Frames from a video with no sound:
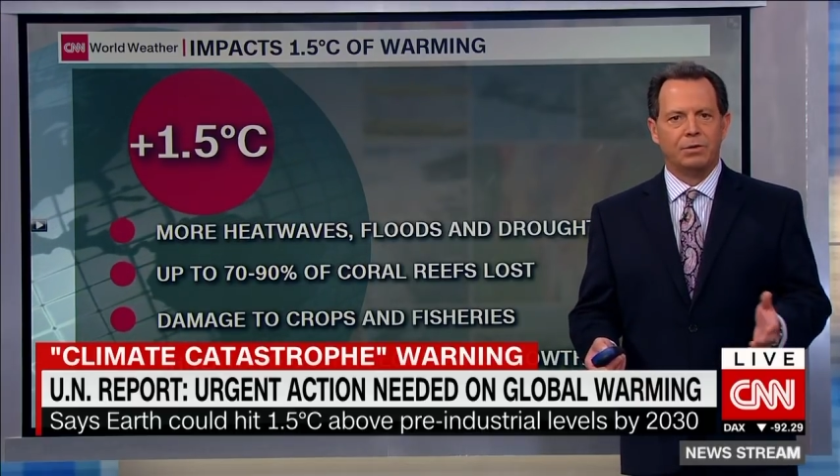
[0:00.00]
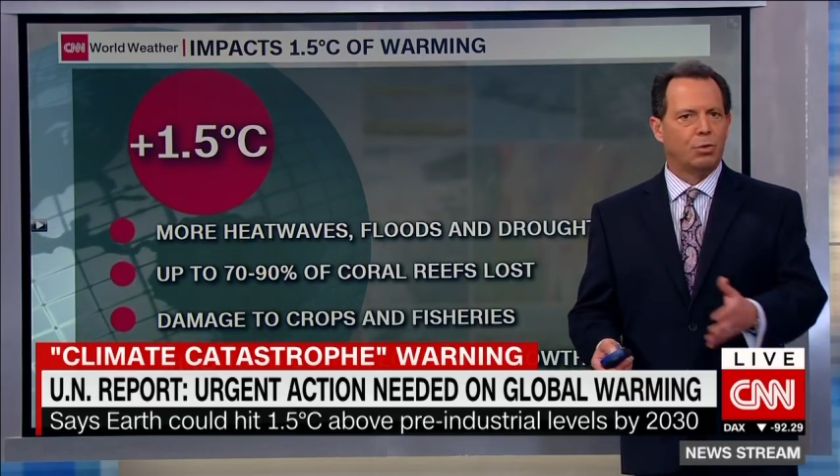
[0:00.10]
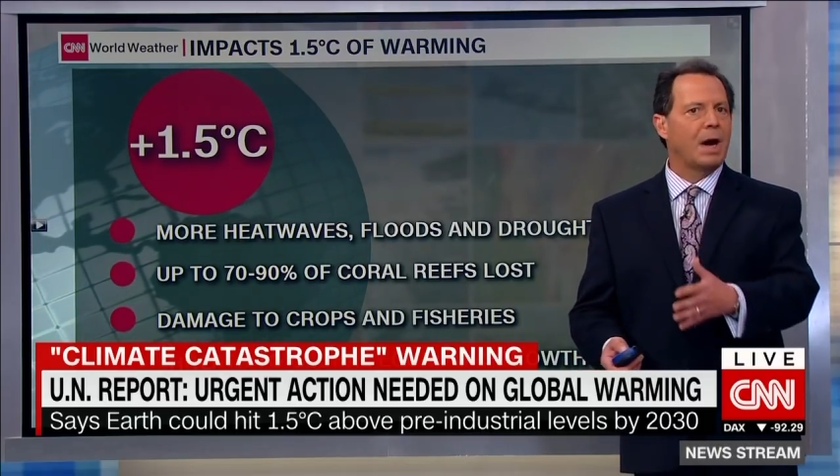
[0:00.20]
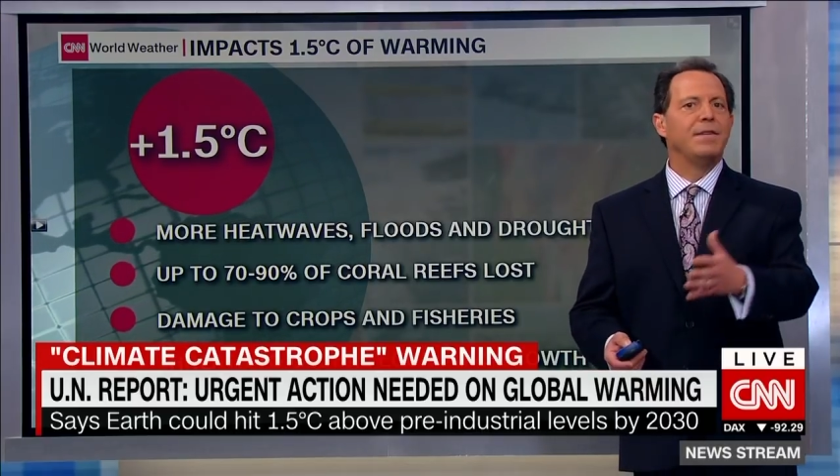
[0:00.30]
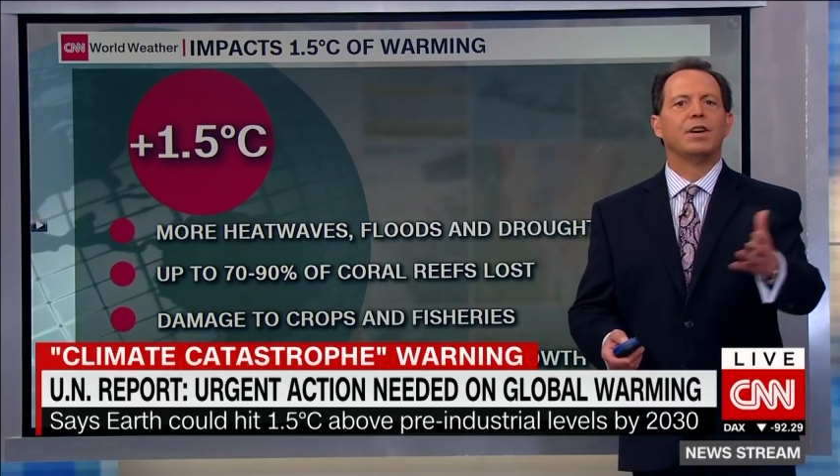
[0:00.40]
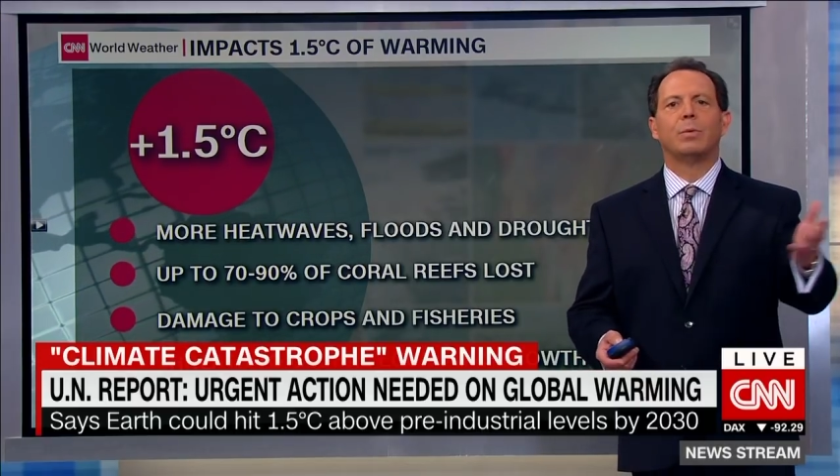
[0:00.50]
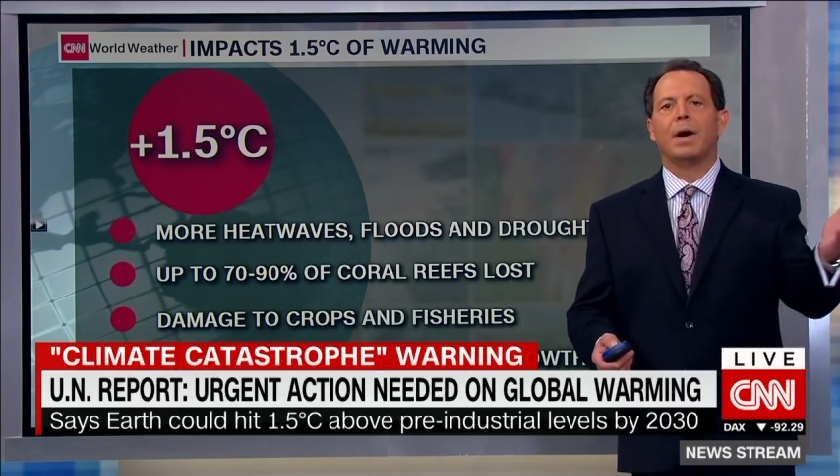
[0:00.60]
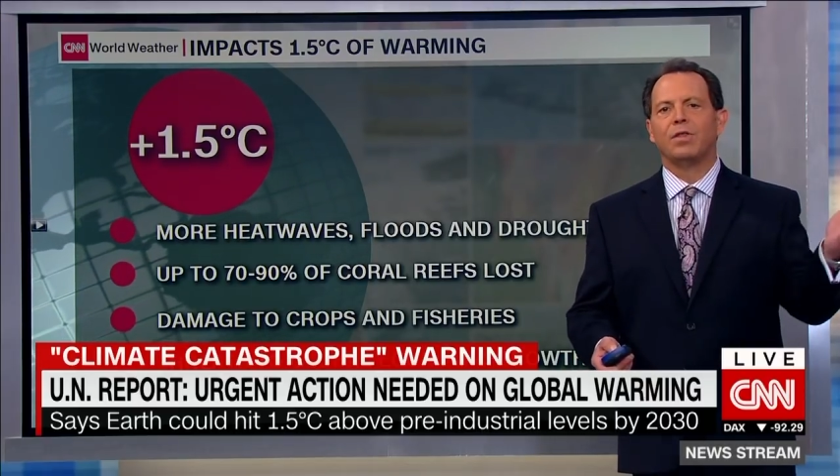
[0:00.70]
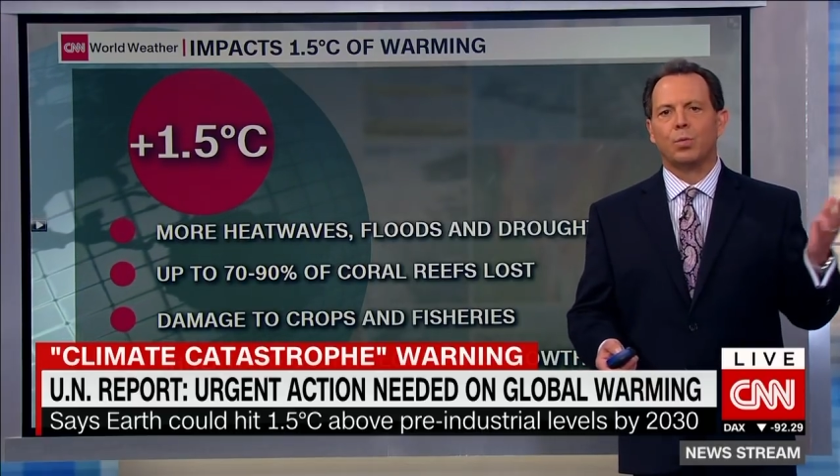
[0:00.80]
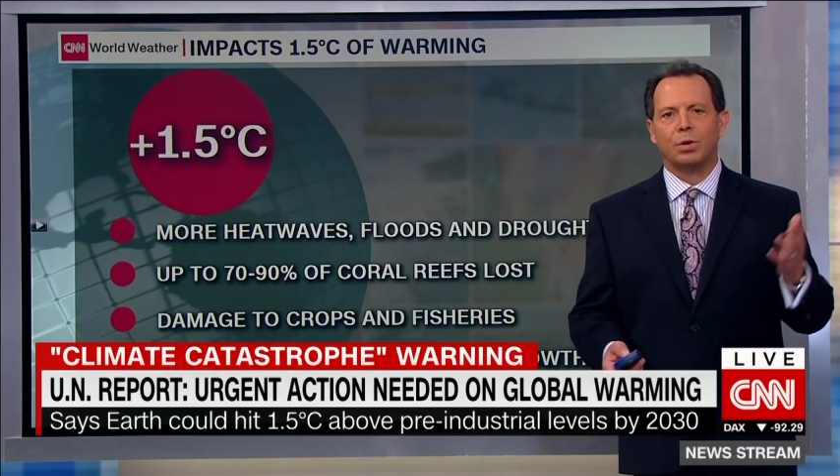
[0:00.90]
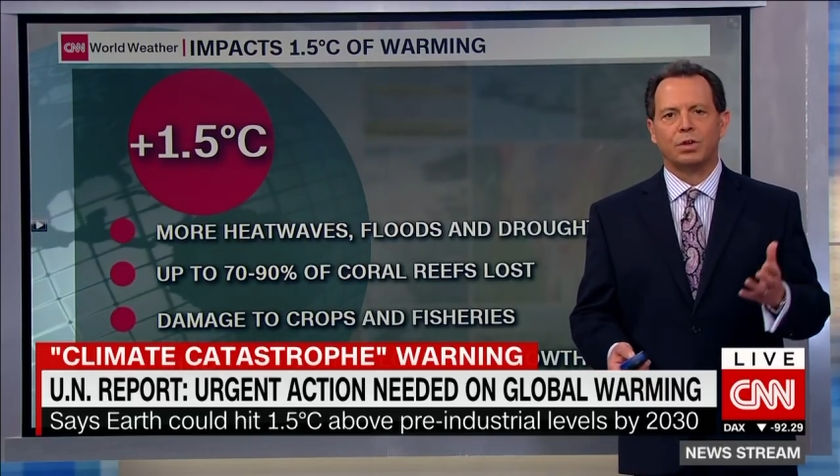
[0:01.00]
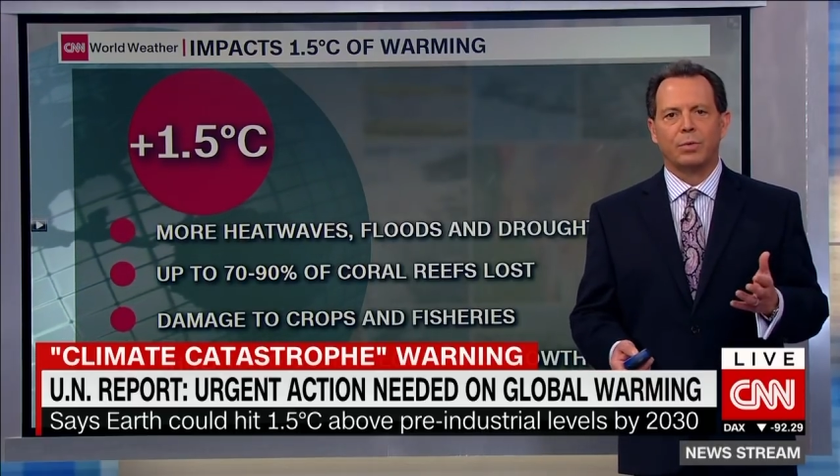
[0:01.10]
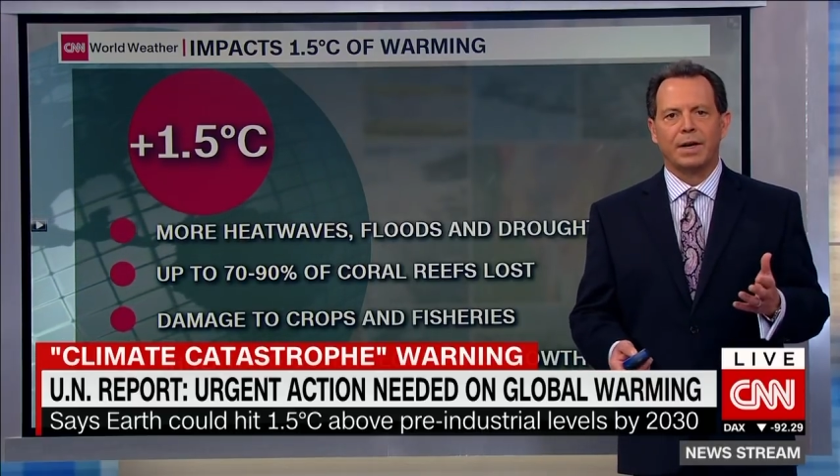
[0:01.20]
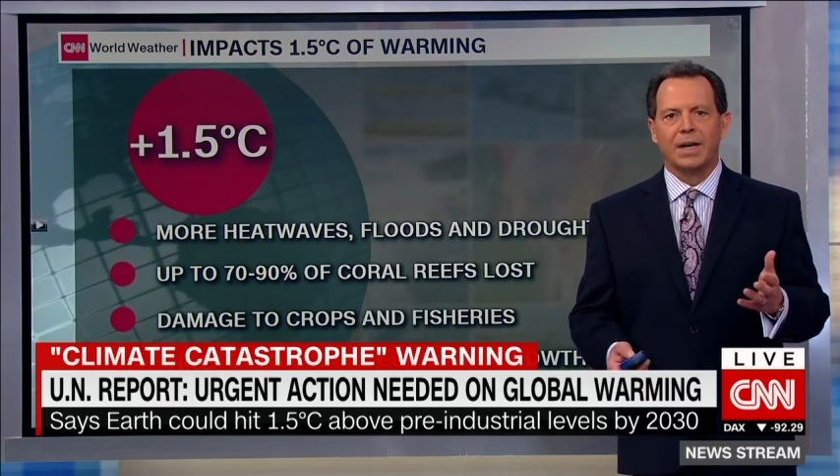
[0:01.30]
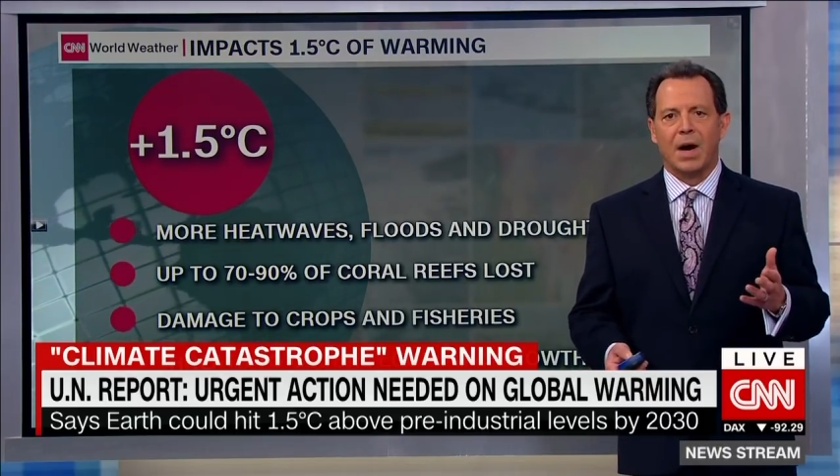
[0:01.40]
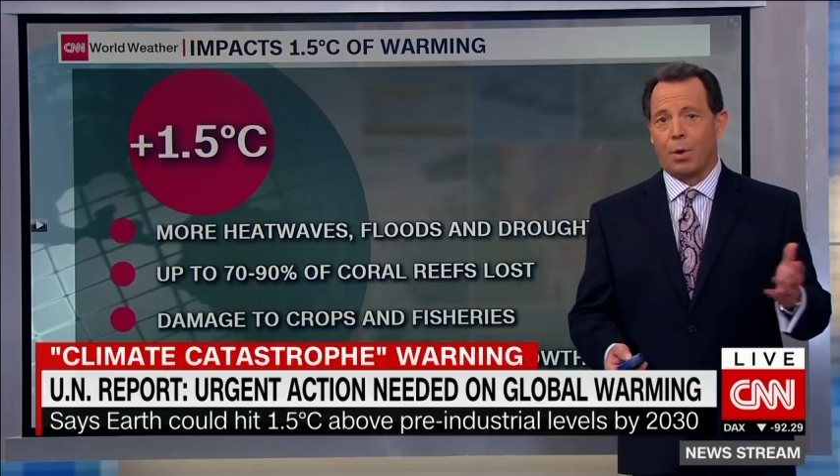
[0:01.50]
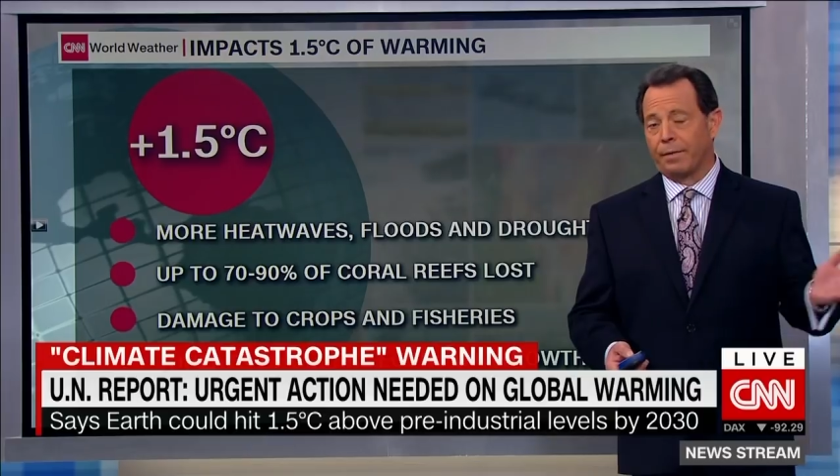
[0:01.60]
driving around the world right now,